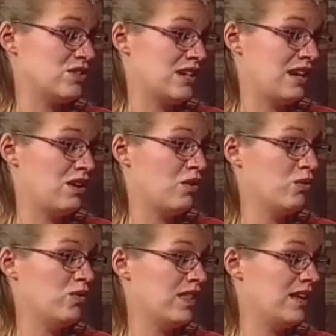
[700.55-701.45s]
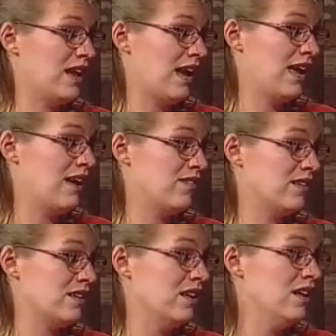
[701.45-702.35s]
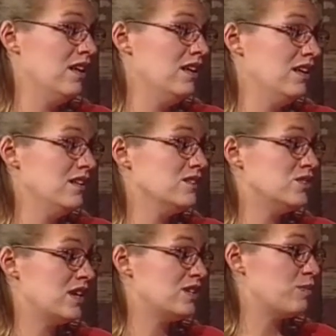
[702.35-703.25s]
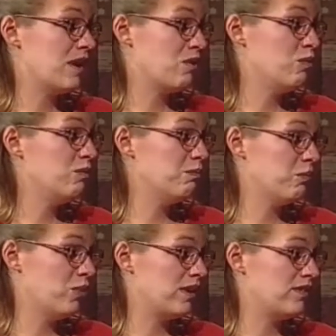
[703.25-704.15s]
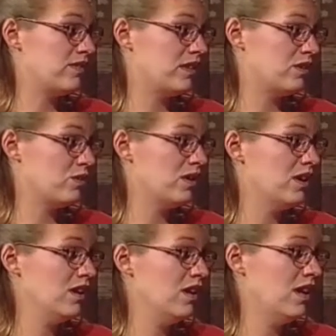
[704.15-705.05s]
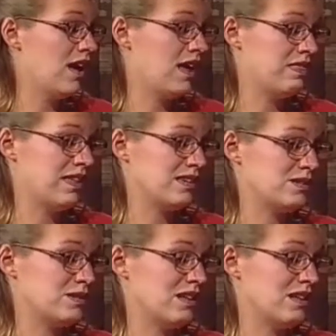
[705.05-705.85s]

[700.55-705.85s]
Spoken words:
And I know that I have to change my own point of view on this.